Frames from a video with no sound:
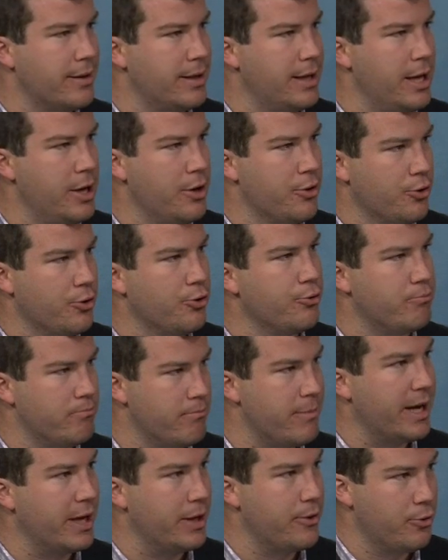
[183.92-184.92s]
of the year who
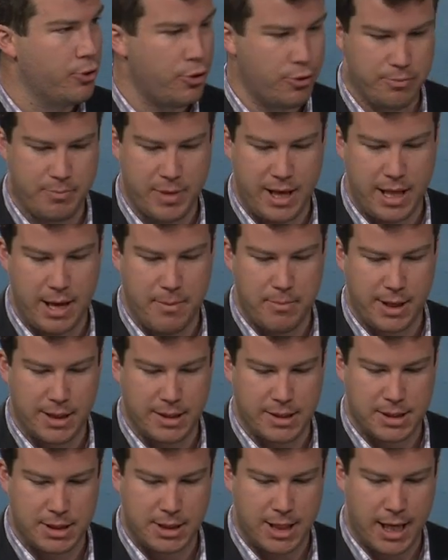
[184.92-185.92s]
many thought would be their
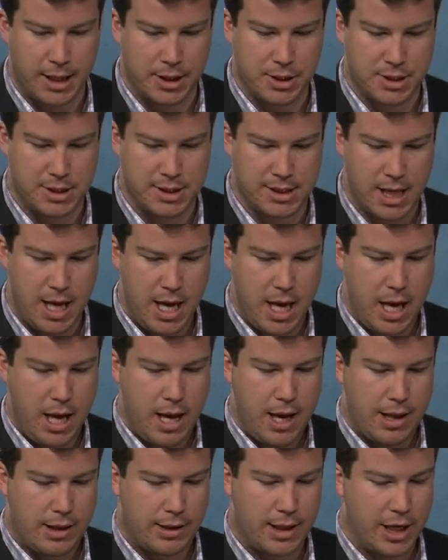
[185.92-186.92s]
biggest challengers.
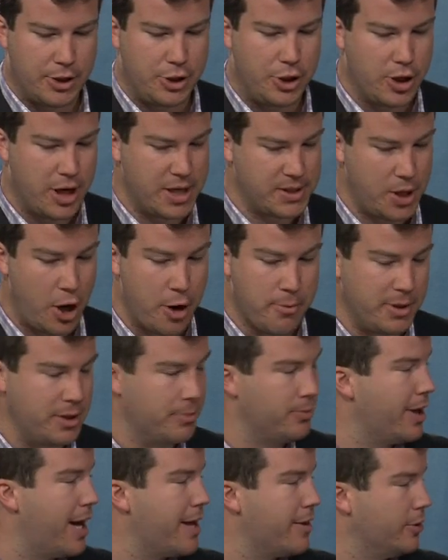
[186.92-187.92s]
Lahn, you guys hoping to
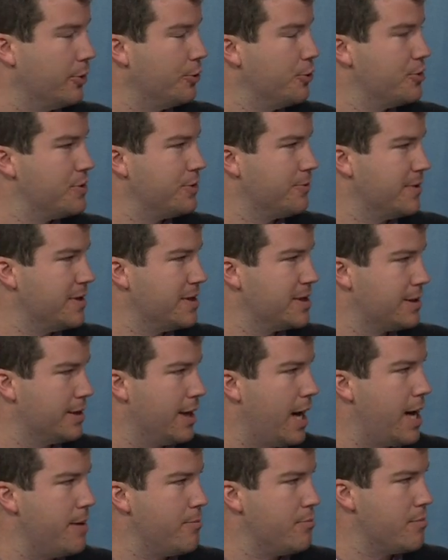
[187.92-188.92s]
play the loser of this
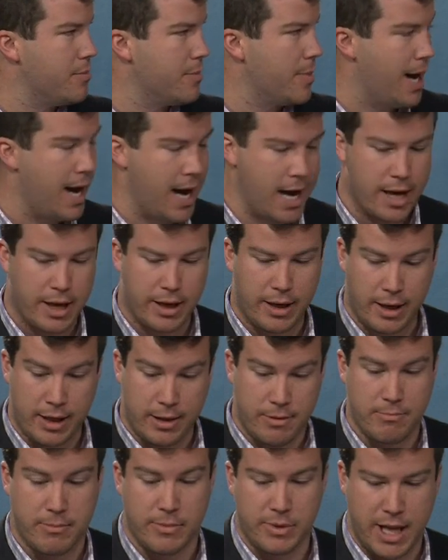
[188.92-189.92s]
game
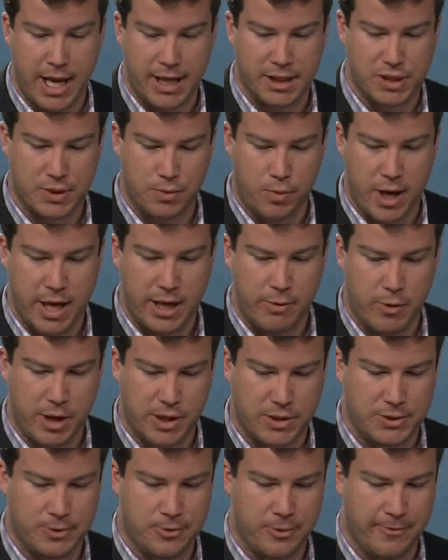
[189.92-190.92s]
in next week,
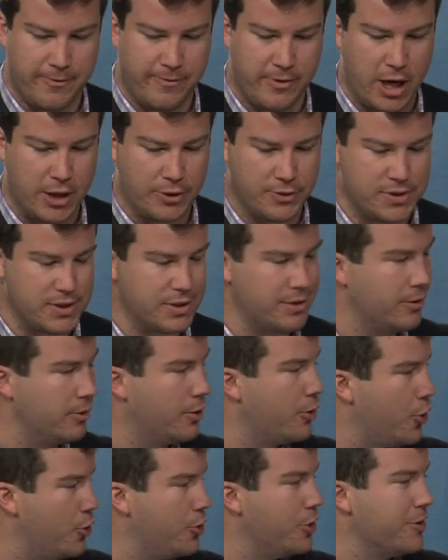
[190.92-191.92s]
week 2 of the finals.
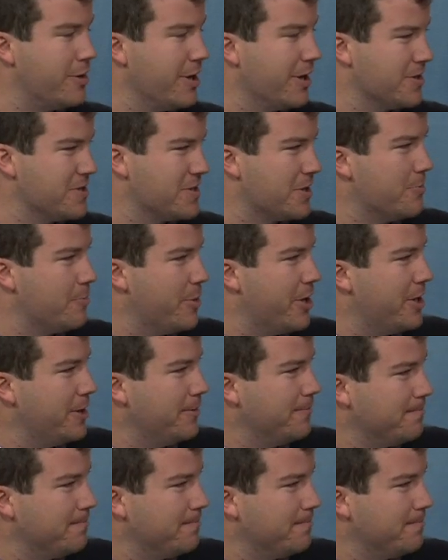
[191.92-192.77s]
Who do you think it's going to be?